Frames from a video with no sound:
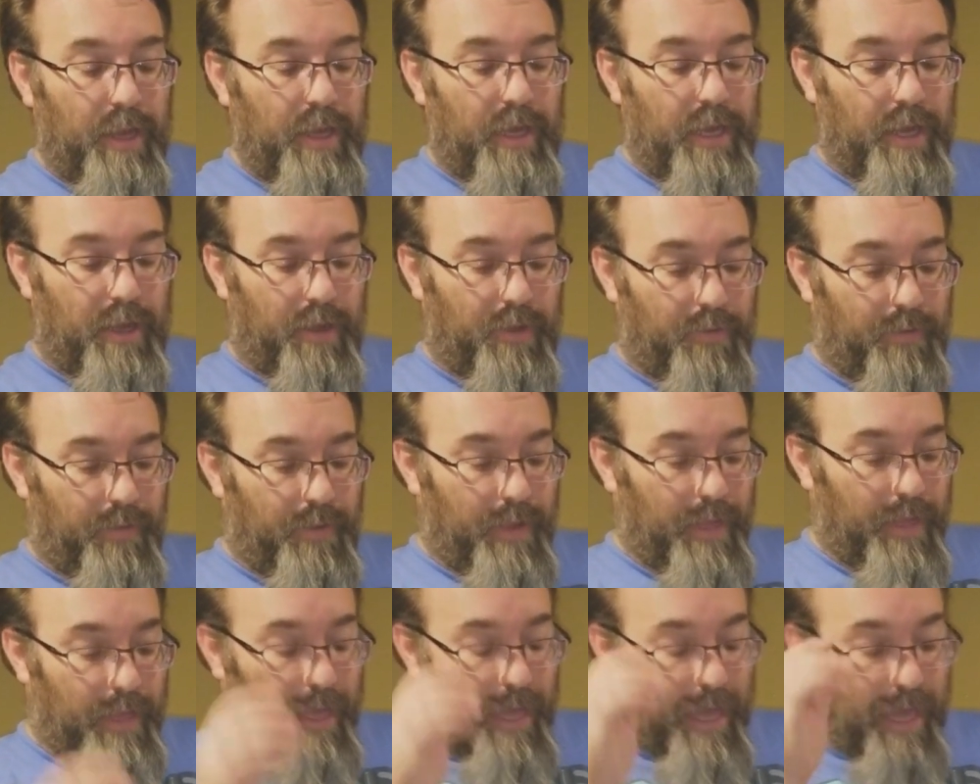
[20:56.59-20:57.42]
Now
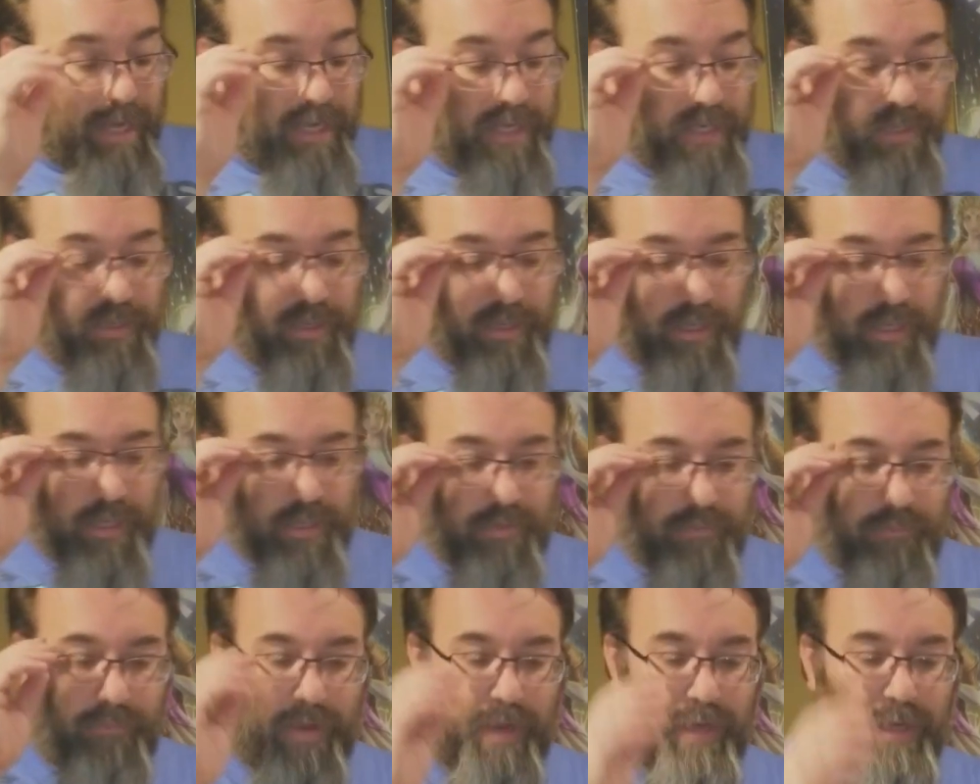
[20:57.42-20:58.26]
I can look at
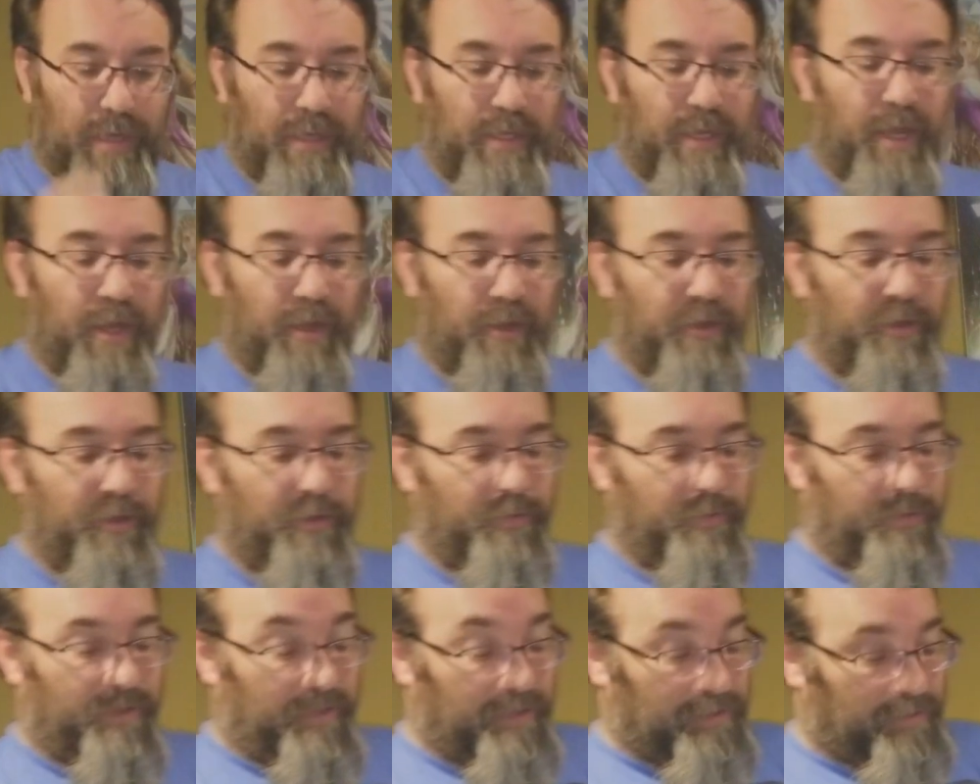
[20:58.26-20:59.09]
the fan and tell
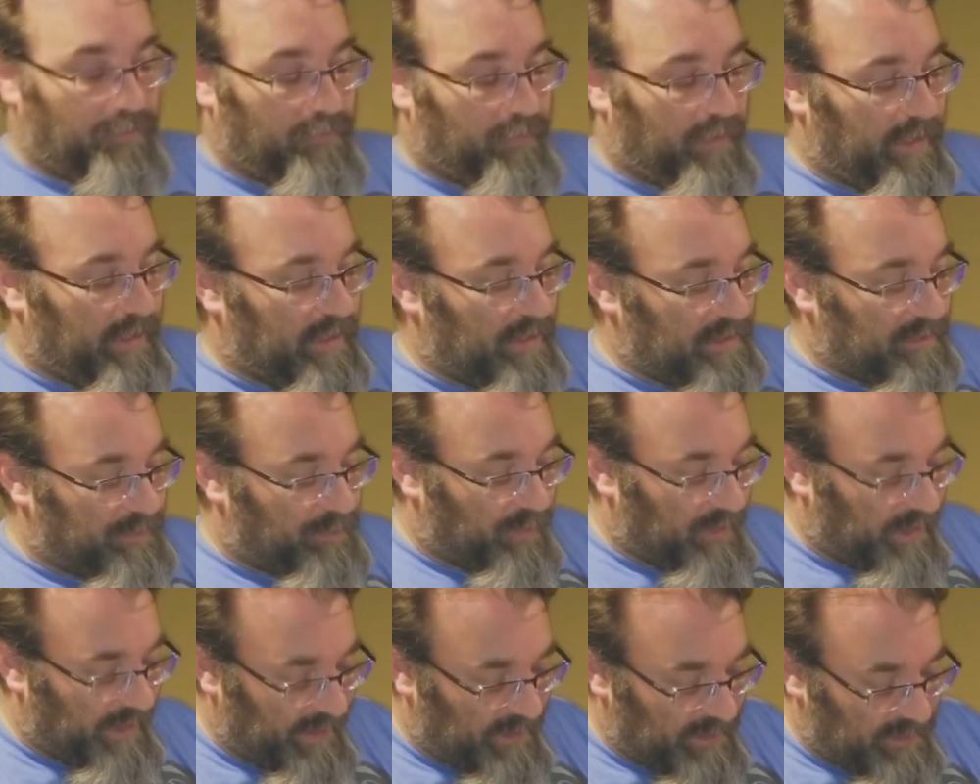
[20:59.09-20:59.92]
you the way these
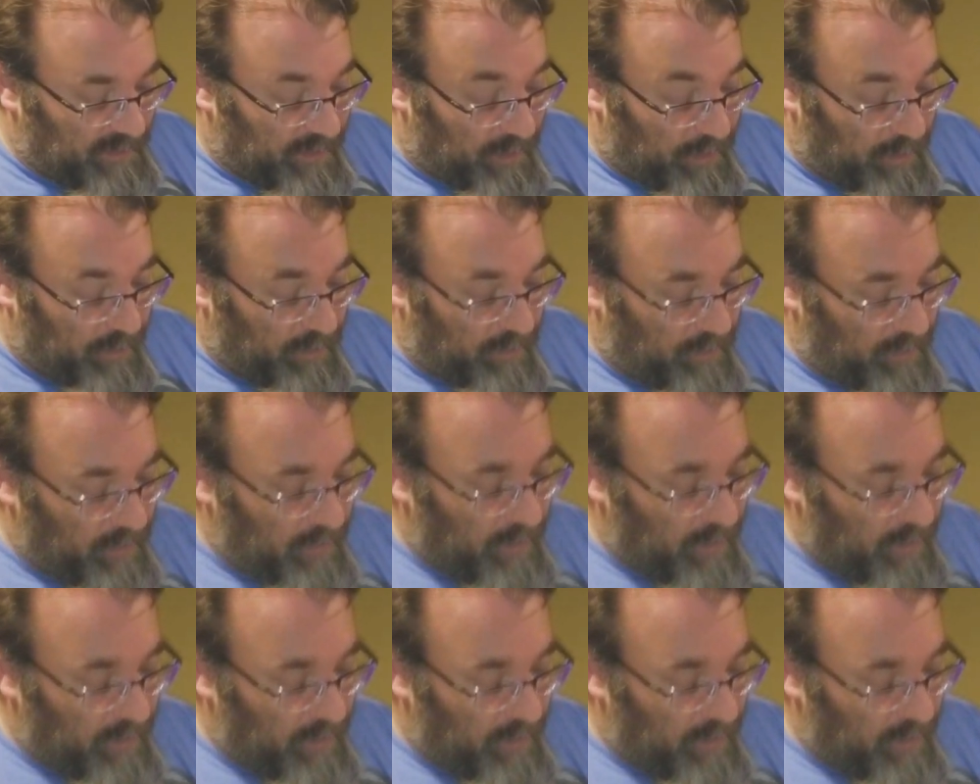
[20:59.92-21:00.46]
blades turn